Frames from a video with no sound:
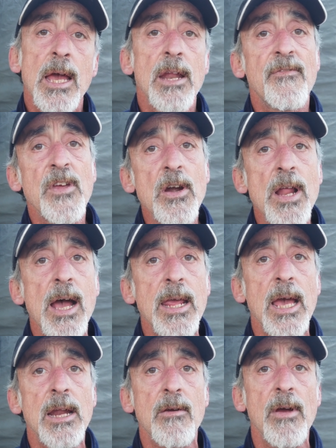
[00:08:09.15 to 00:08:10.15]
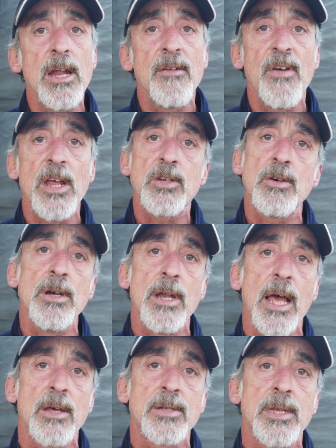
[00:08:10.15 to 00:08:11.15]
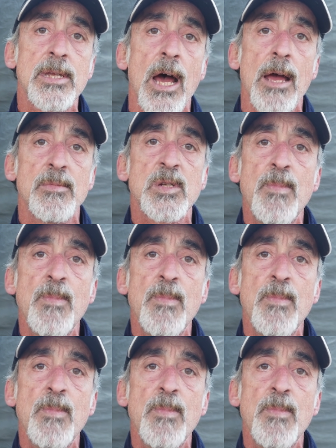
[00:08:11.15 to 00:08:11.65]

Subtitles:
And if you're not yet a Grand Adventurer, now's the time.